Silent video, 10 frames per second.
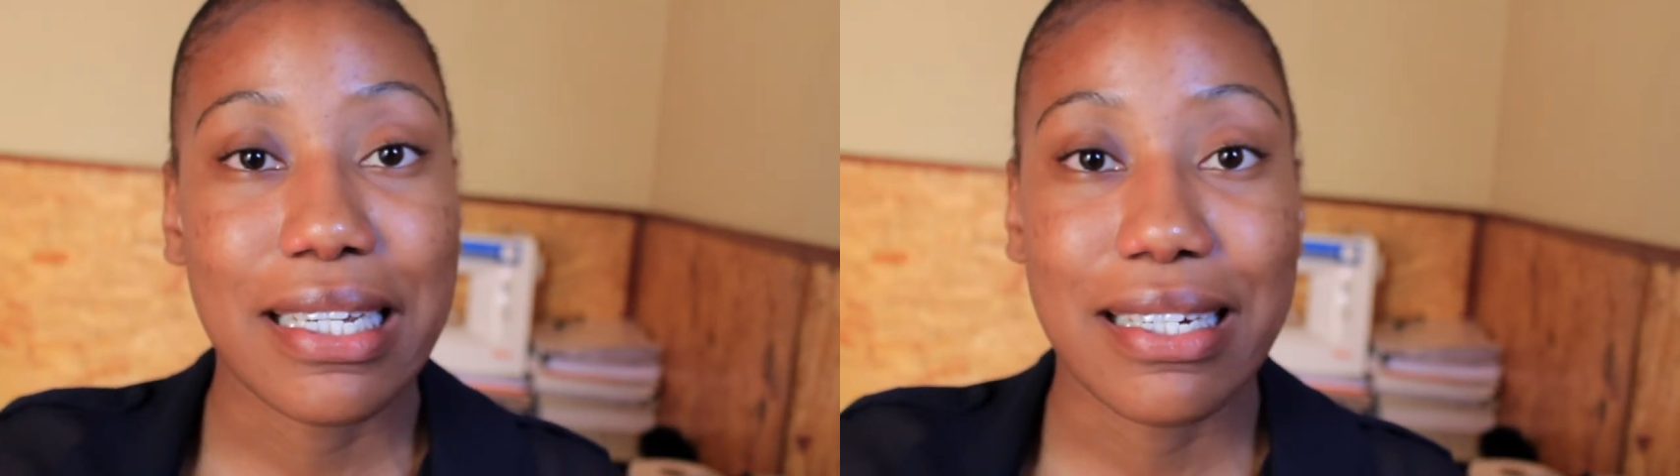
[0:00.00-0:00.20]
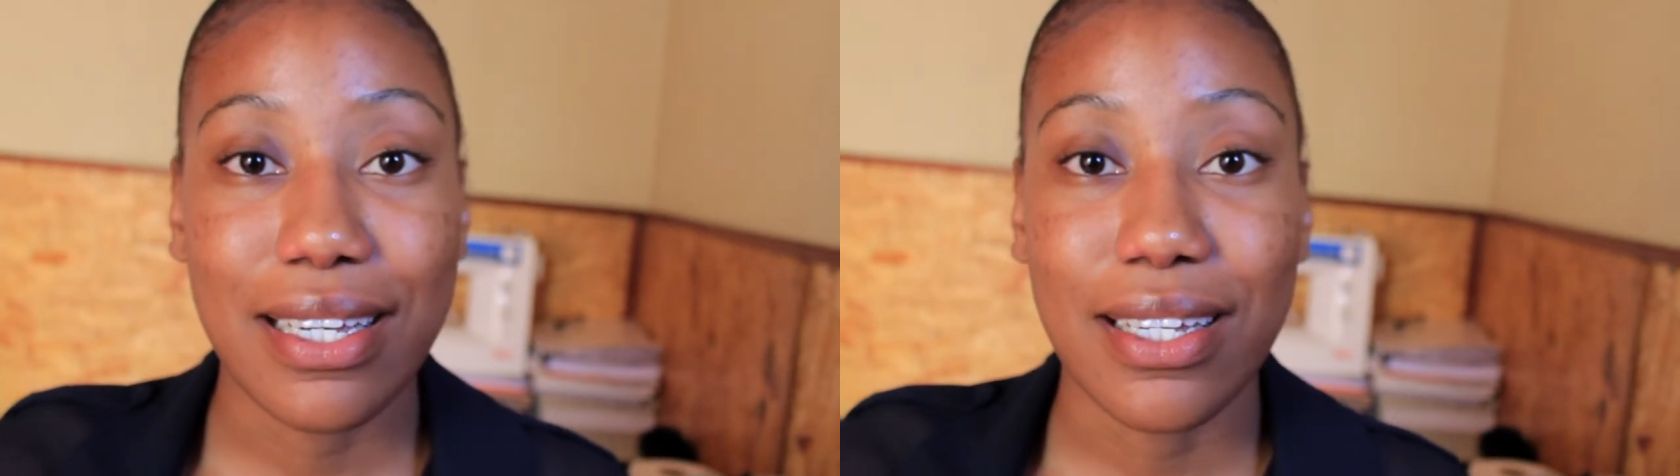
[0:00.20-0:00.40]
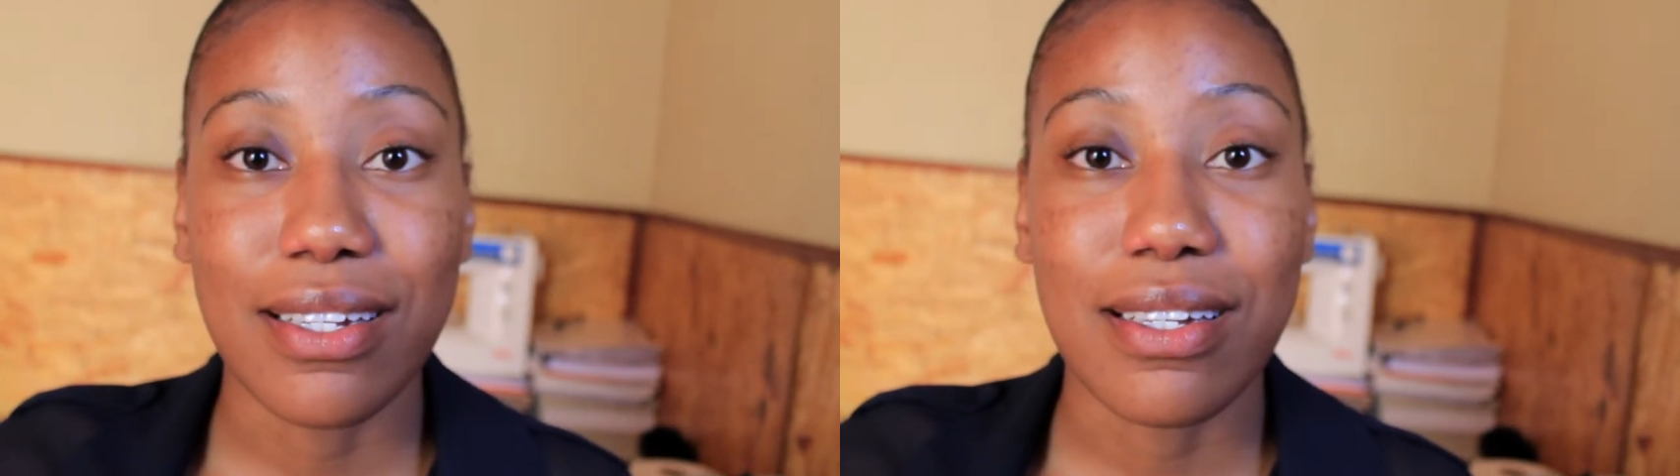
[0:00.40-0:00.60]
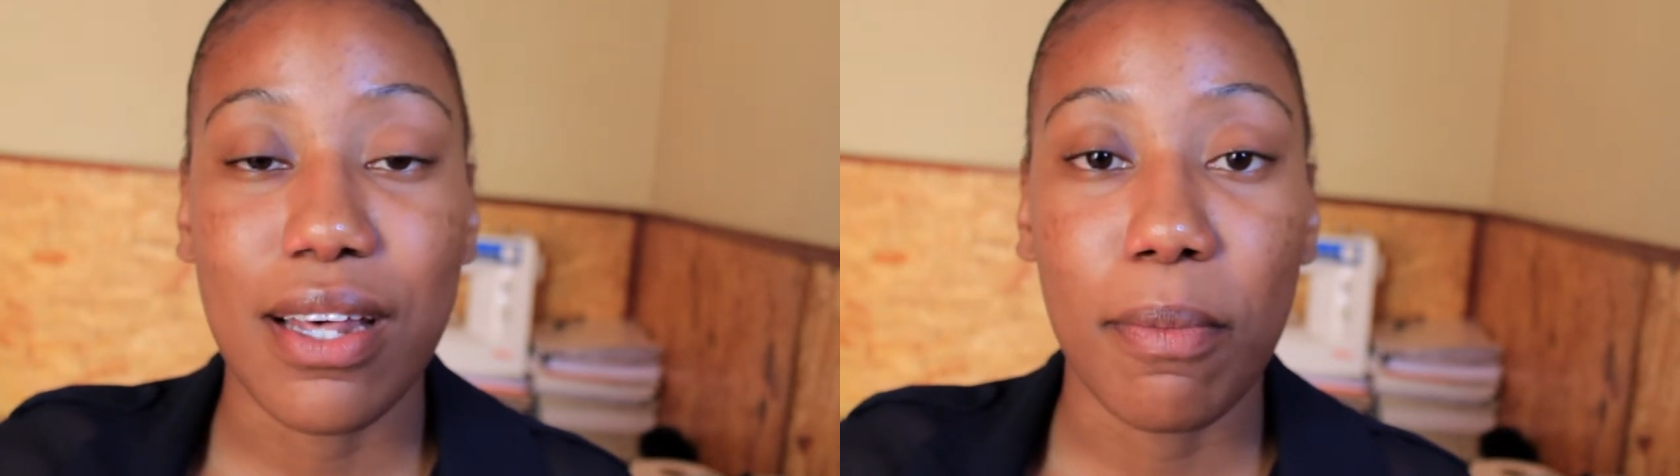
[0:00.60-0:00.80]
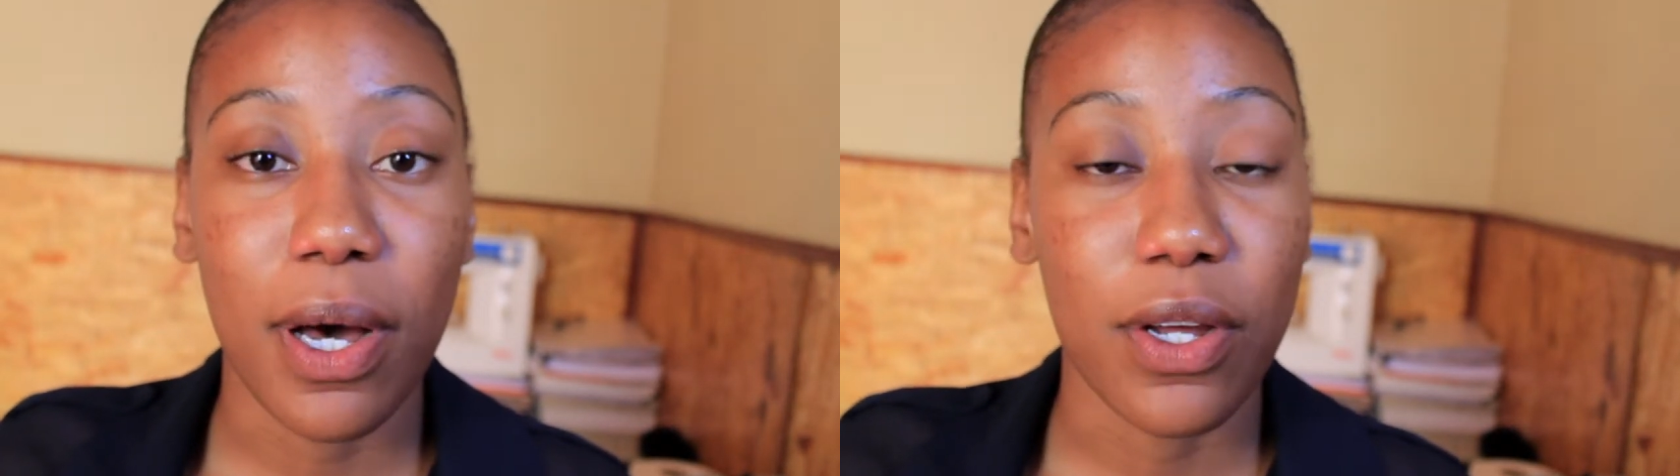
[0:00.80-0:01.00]
it is
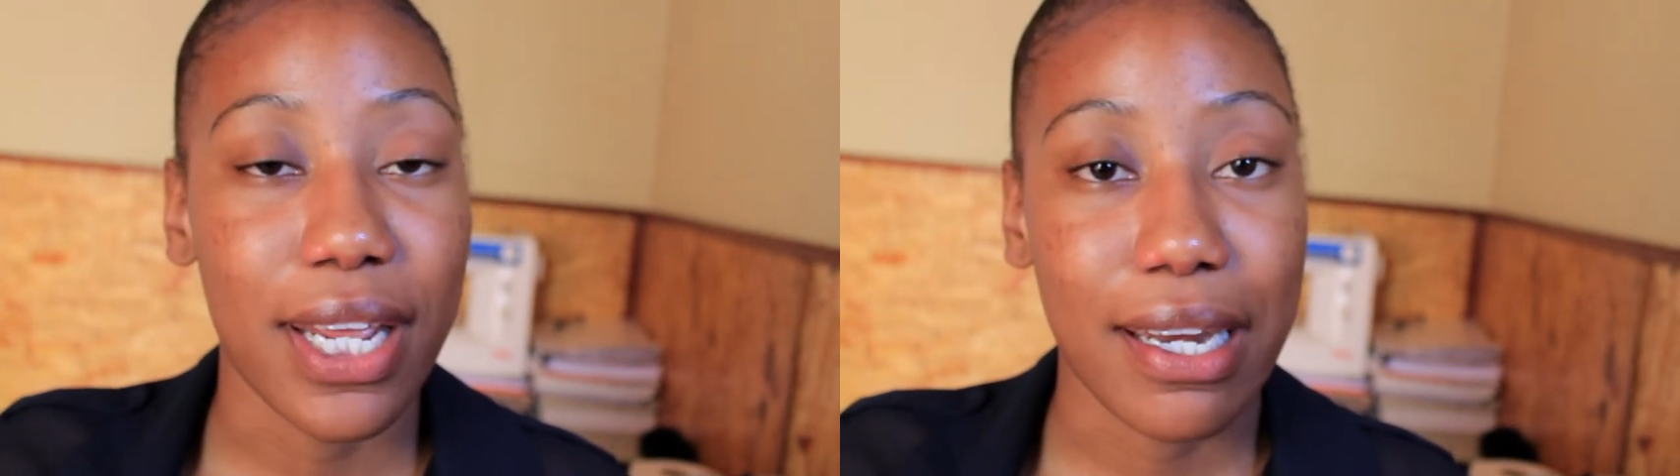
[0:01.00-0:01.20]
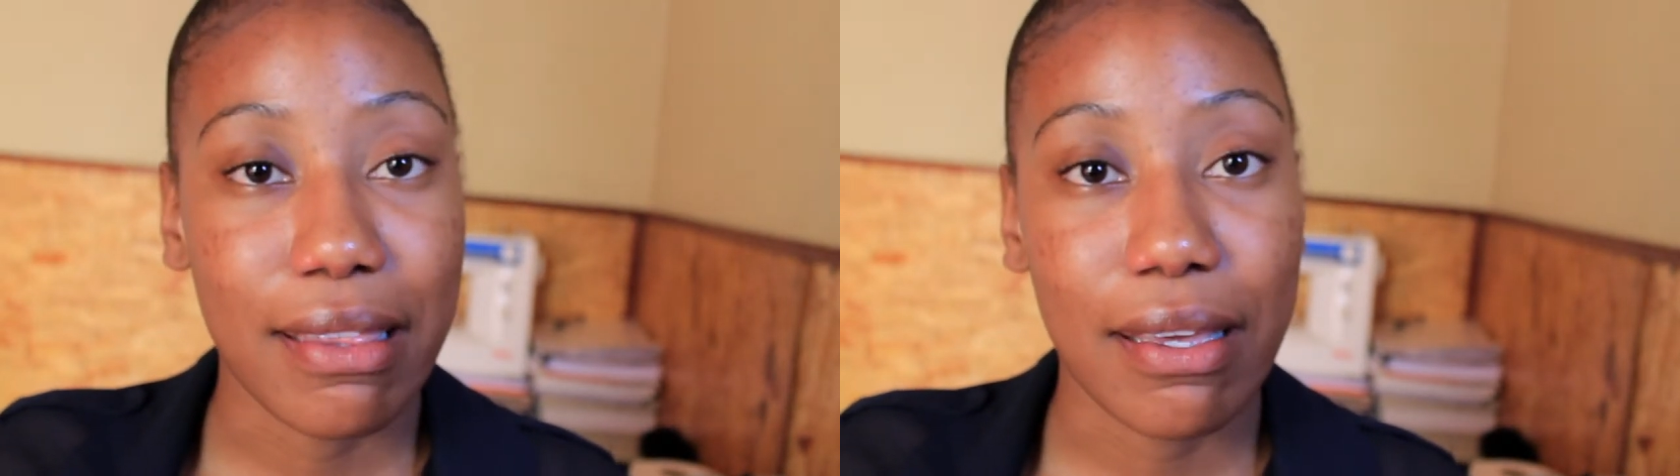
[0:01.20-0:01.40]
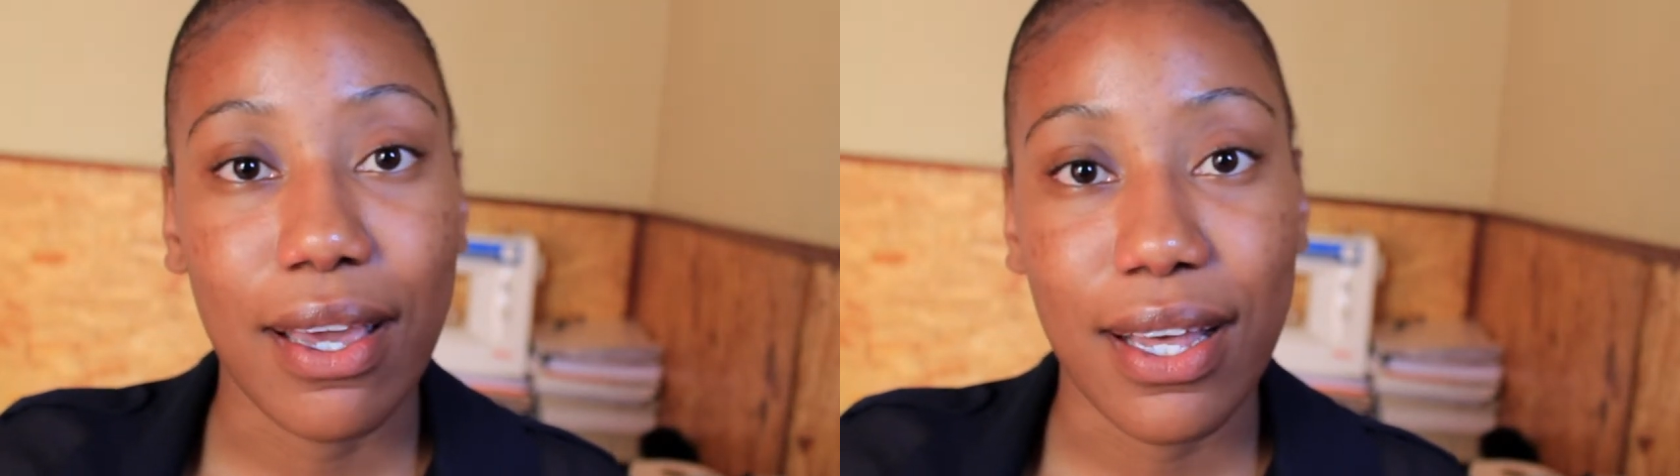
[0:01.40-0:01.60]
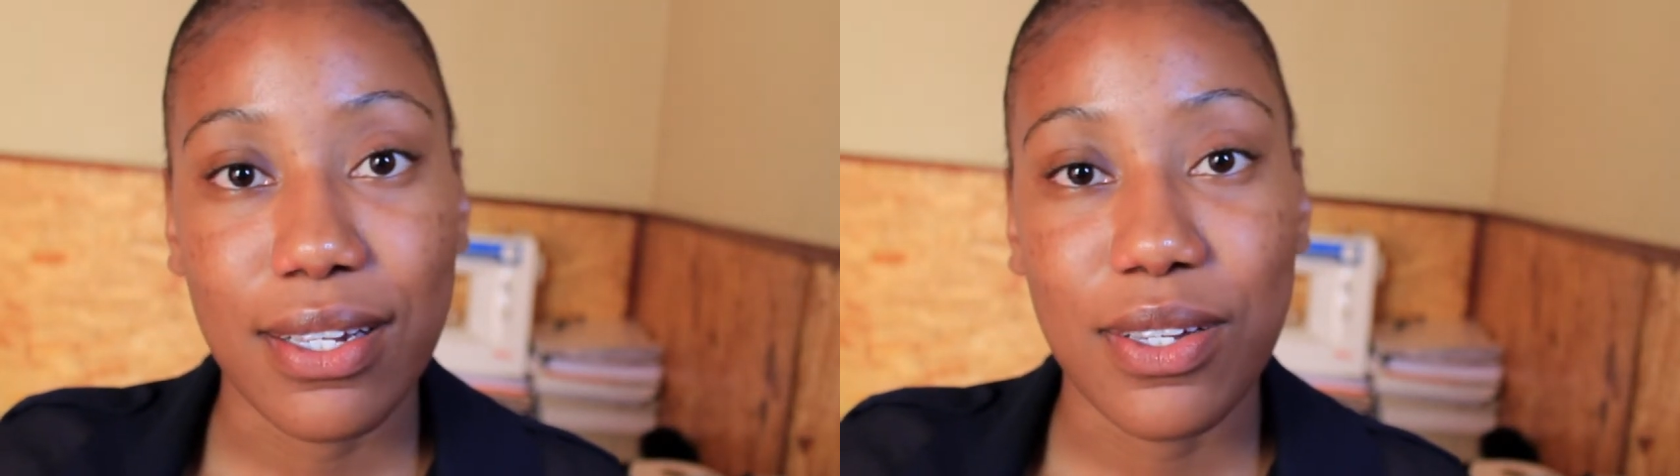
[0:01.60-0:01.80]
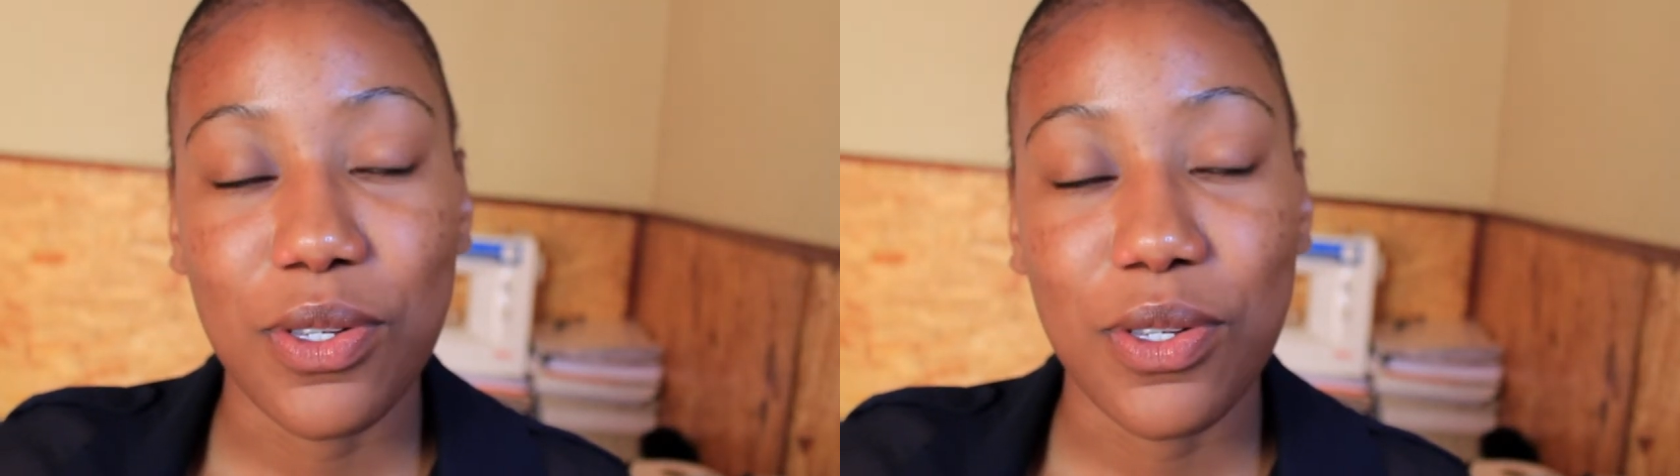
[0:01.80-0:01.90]
about anything else.